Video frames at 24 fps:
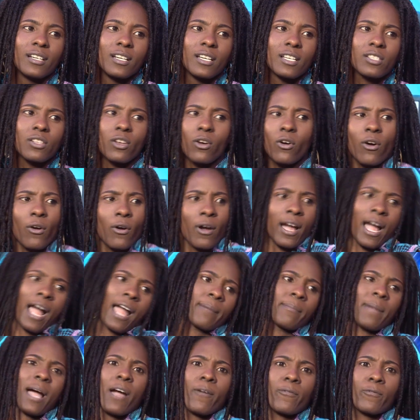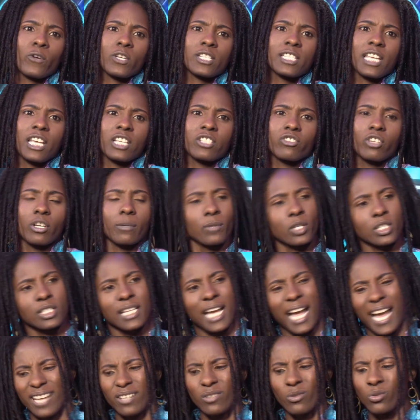So I'm Afrocentric, but
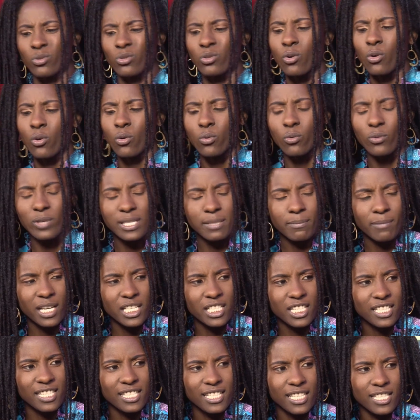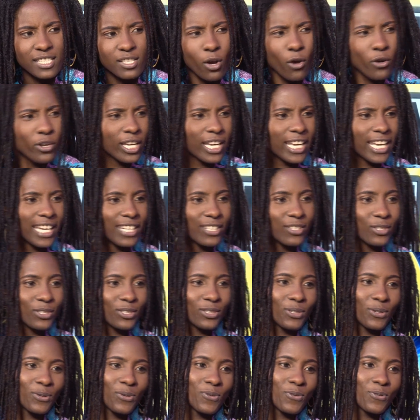I don't know who His Majesty is. How you can don't
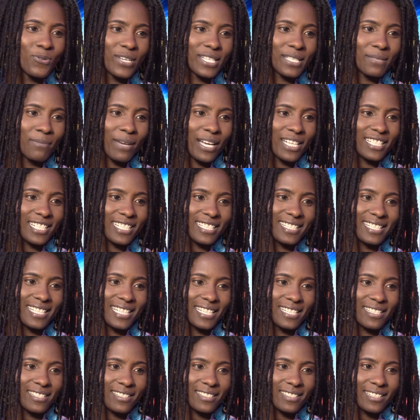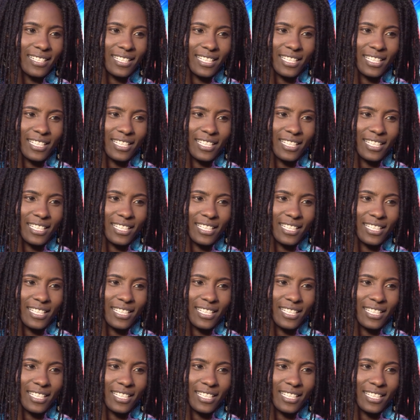know who His Majesty is?